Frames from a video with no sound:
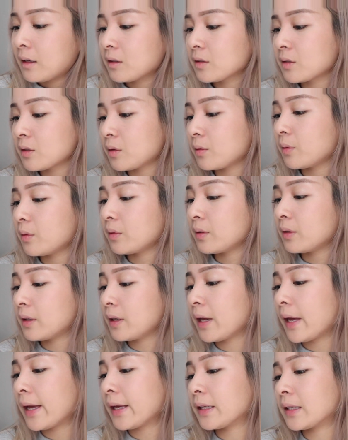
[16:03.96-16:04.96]
So
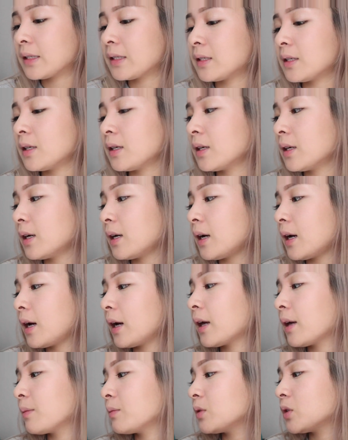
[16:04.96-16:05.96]
next
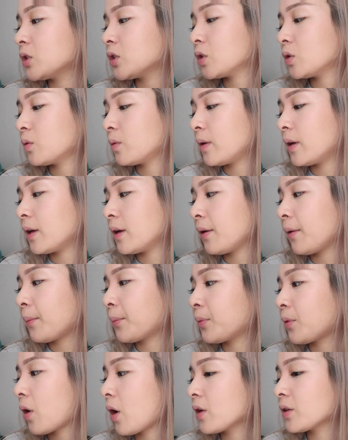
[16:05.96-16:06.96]
I am doing
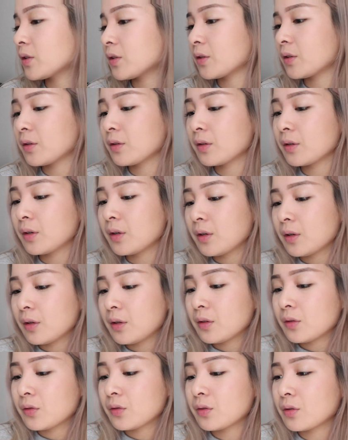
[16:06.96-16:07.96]
bronzer.
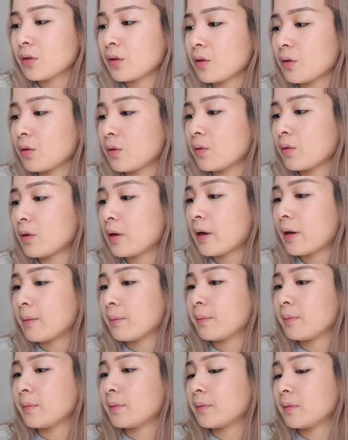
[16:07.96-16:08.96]
So
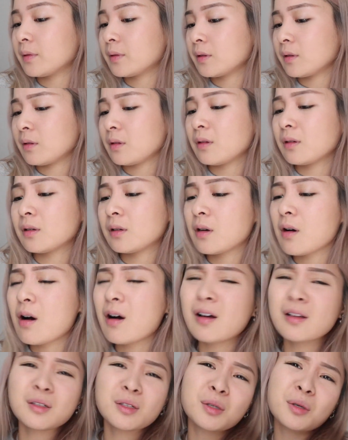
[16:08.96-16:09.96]
I'm
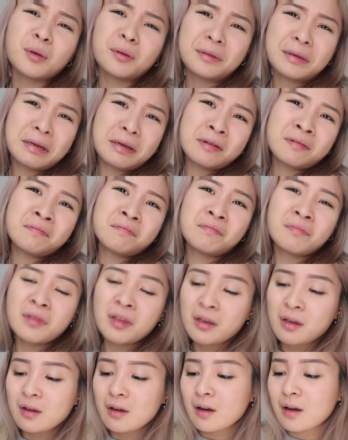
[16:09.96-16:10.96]
contouring.
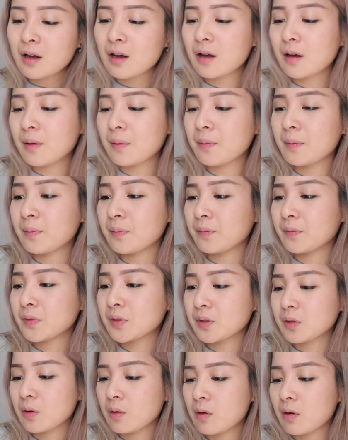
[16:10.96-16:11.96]

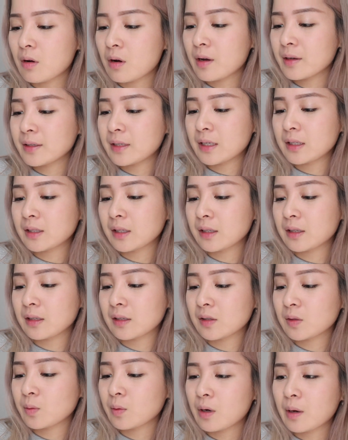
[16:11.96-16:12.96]
So on days like
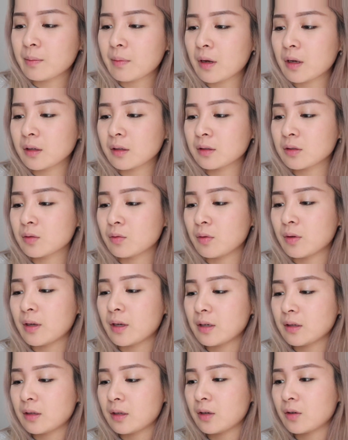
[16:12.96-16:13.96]
this where I'm not doing
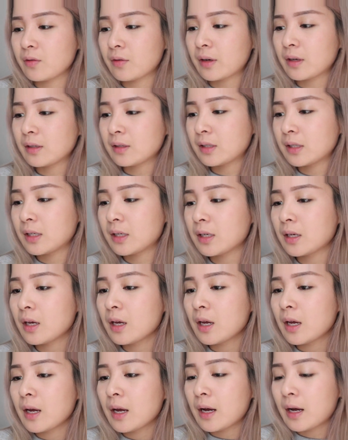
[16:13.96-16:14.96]
anything crazy.
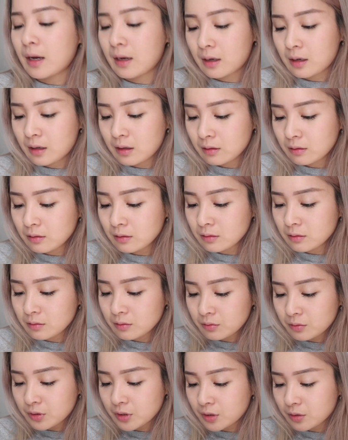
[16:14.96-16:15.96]

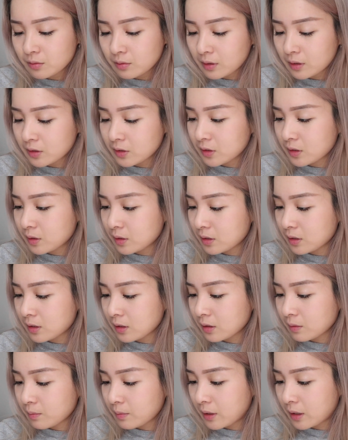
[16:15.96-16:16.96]
Oh shoot, I just
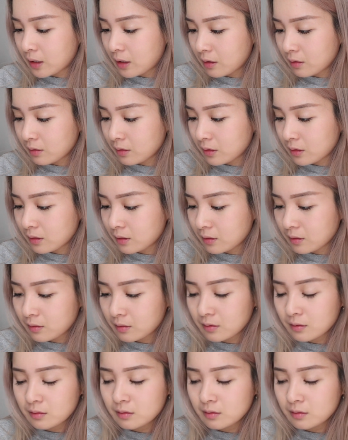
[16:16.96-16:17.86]
stuck my nail in the